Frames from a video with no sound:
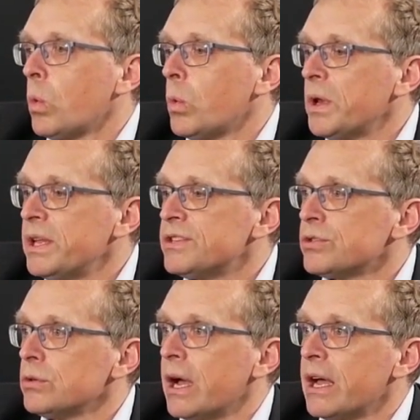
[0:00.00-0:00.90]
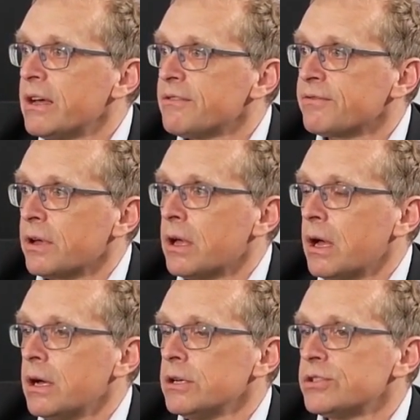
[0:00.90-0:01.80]
we need to have
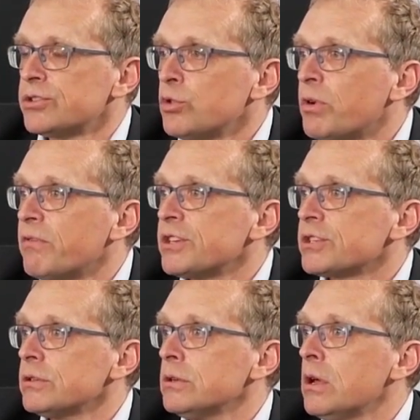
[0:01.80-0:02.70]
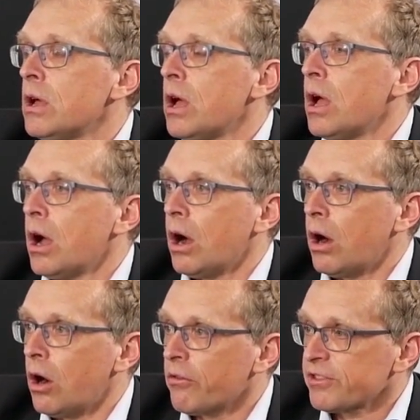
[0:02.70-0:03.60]
a supervision
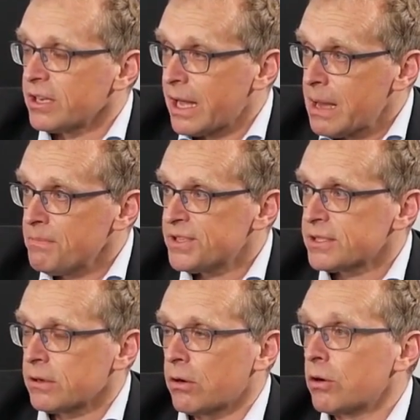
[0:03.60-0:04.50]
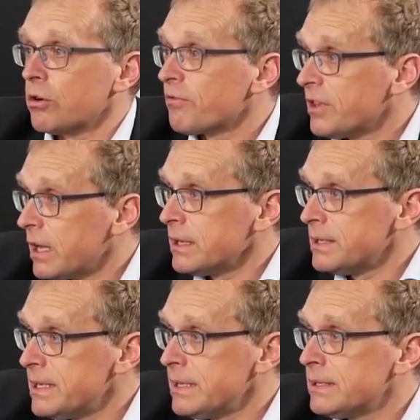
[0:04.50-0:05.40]
of the lamps or of the
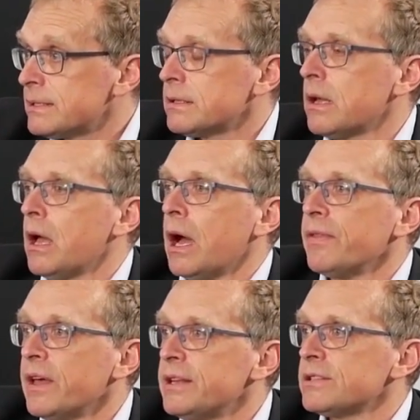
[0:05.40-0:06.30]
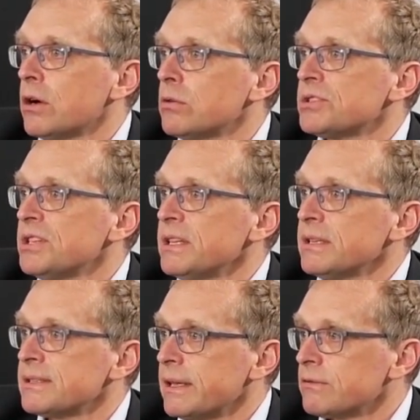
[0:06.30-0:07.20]
LEDs, and that is hosted in the
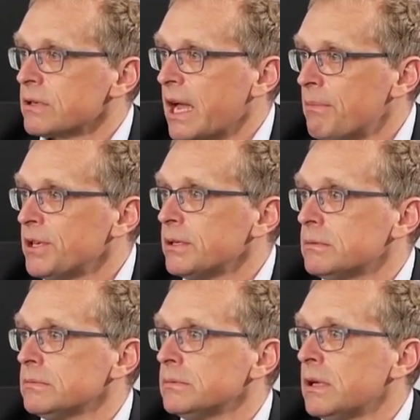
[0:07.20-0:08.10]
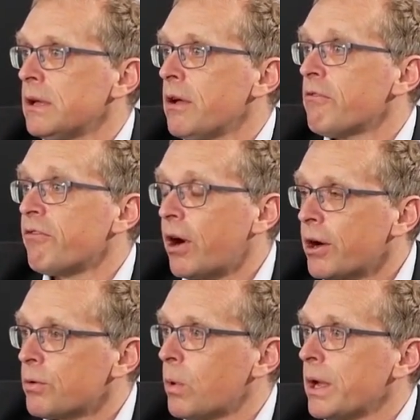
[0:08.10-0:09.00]
central cabinet, far
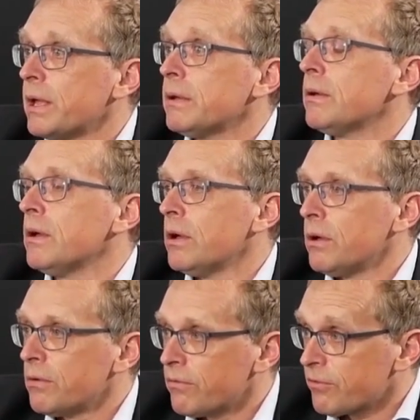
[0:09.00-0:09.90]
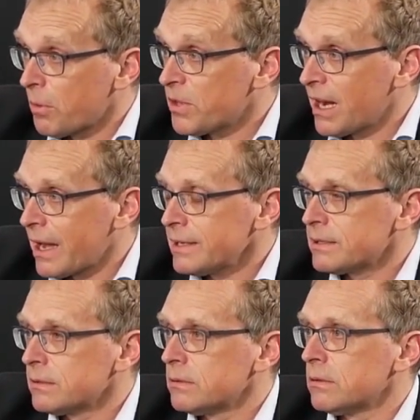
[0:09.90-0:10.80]
away from the light.